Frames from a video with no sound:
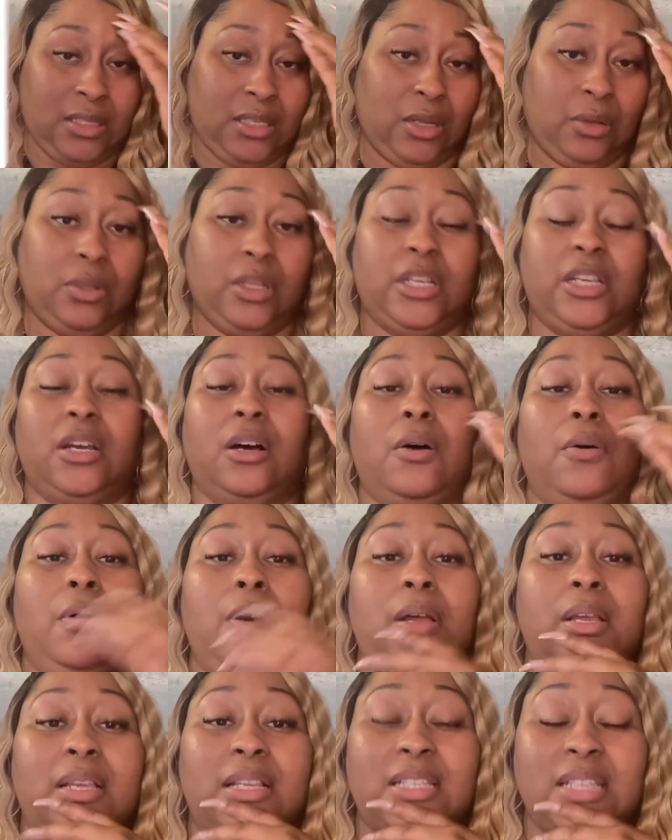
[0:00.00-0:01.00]
So,
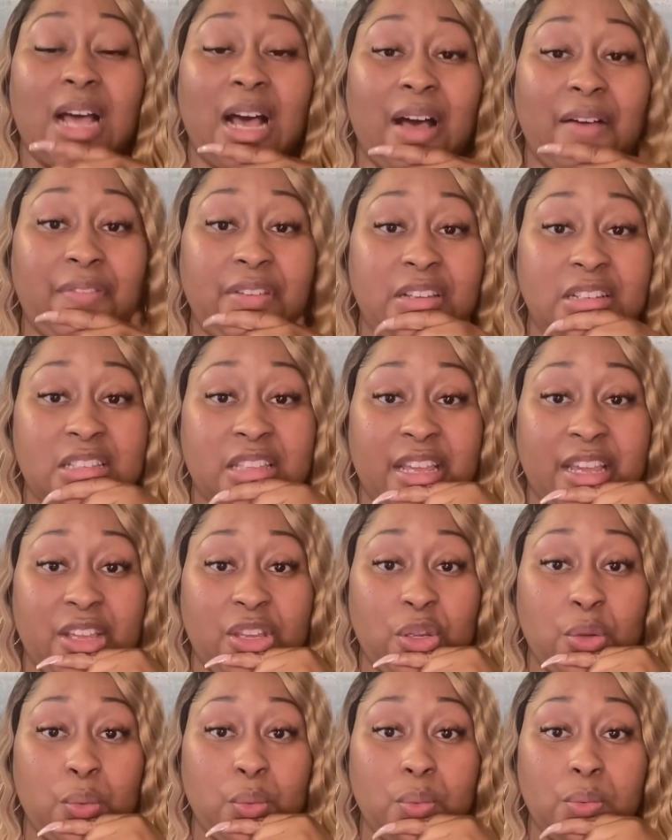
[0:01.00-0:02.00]
Leo, it's obvious
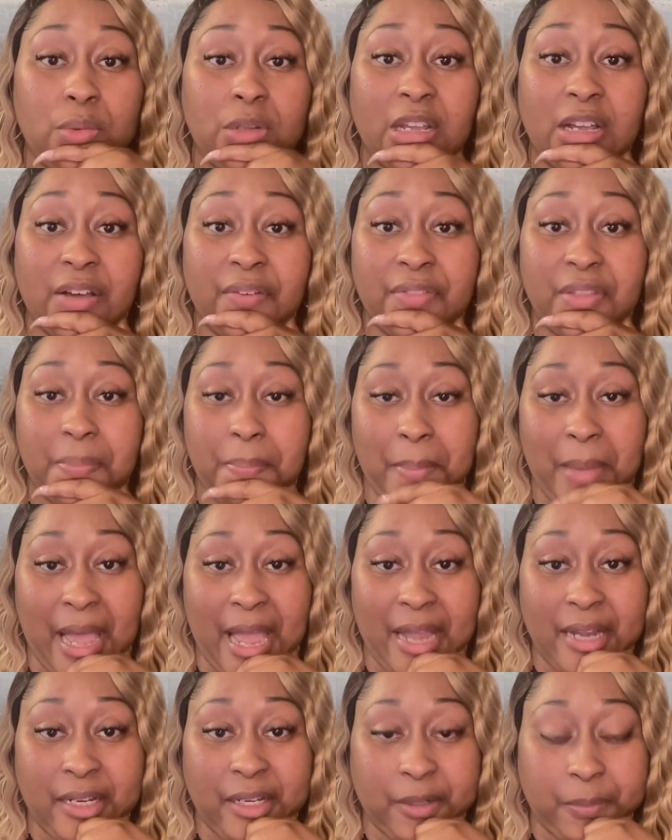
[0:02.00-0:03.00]
that you love them
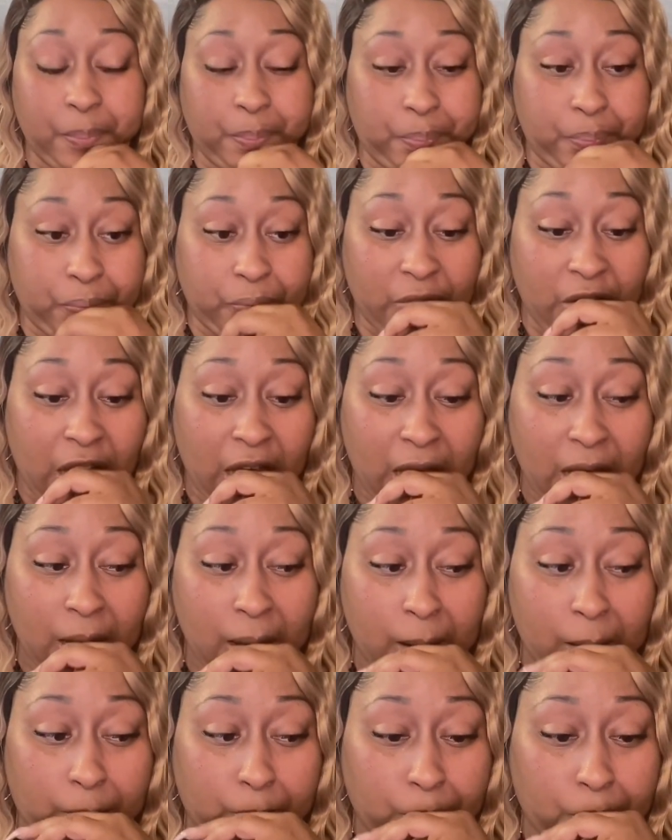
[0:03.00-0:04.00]
back.
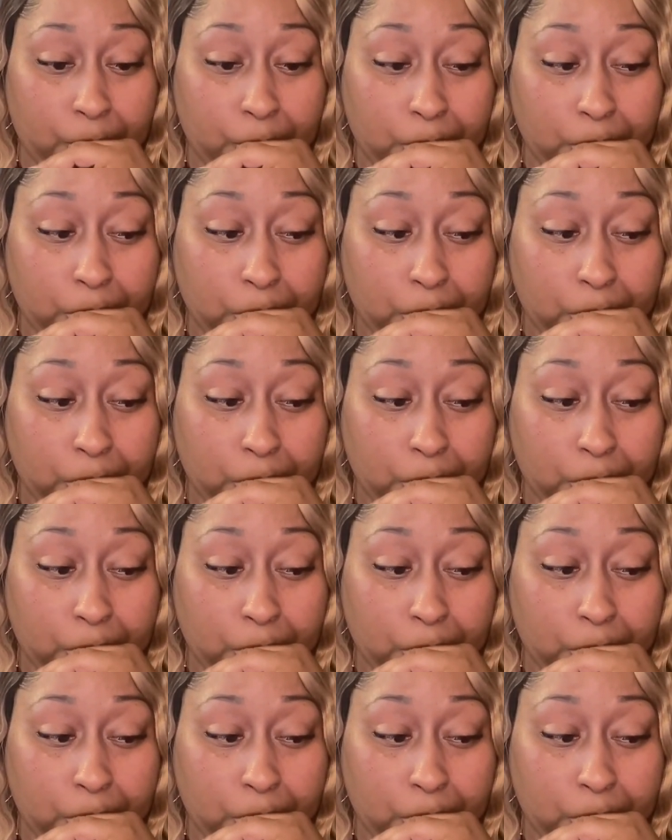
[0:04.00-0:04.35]
Um,